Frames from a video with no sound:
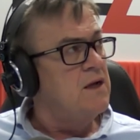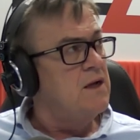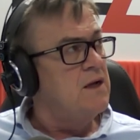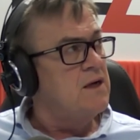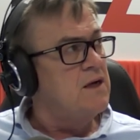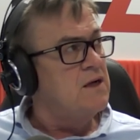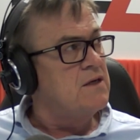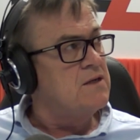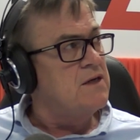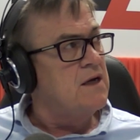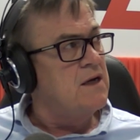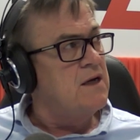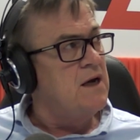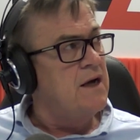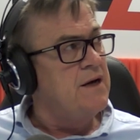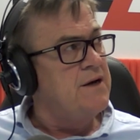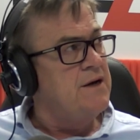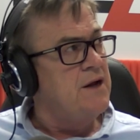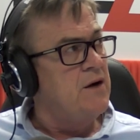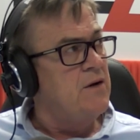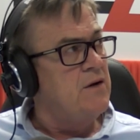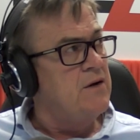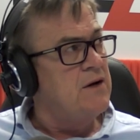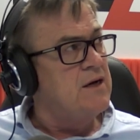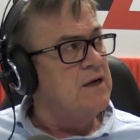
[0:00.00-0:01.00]
Because I
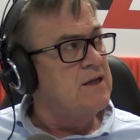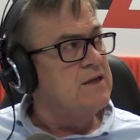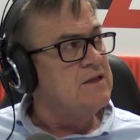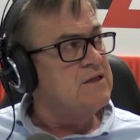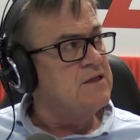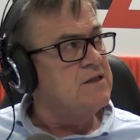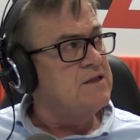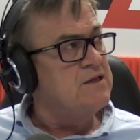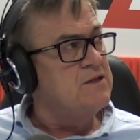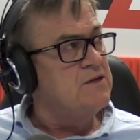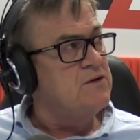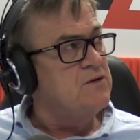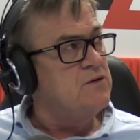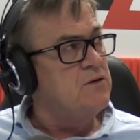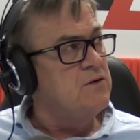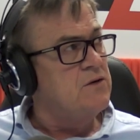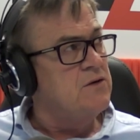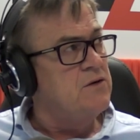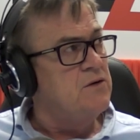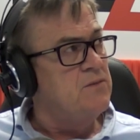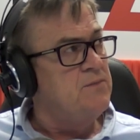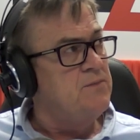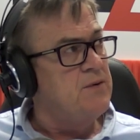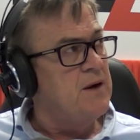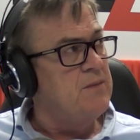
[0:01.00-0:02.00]
know it listed your,
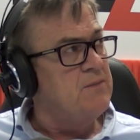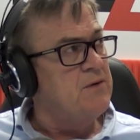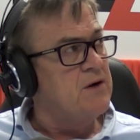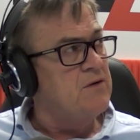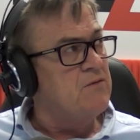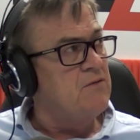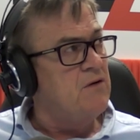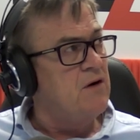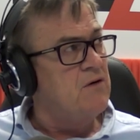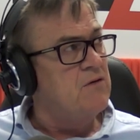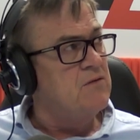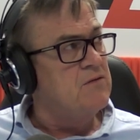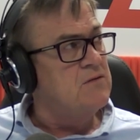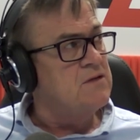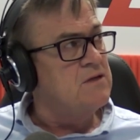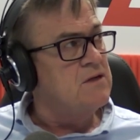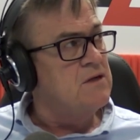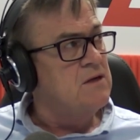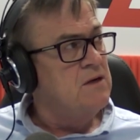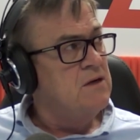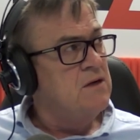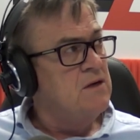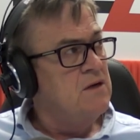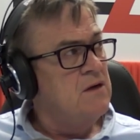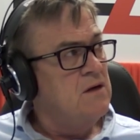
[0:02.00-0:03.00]
your public roles
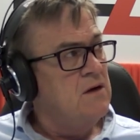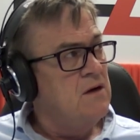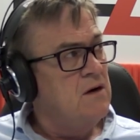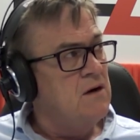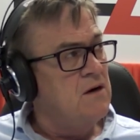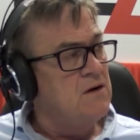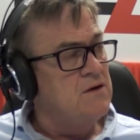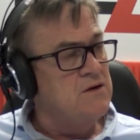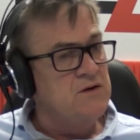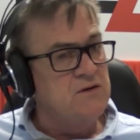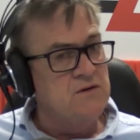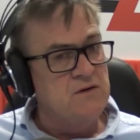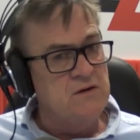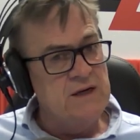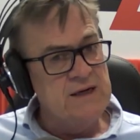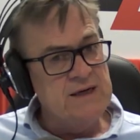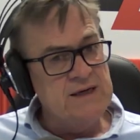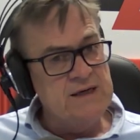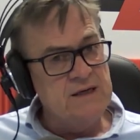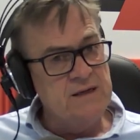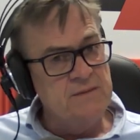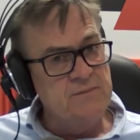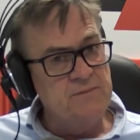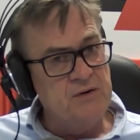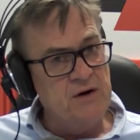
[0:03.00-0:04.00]
on your
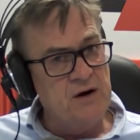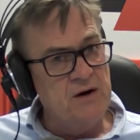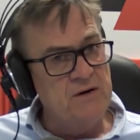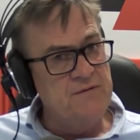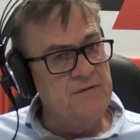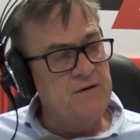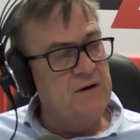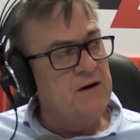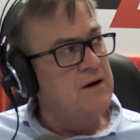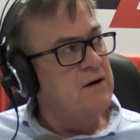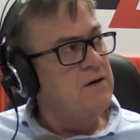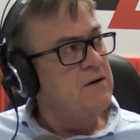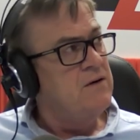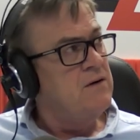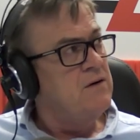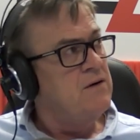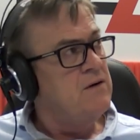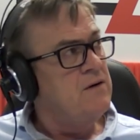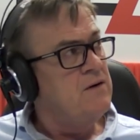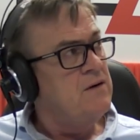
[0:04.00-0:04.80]
LinkedIn profile.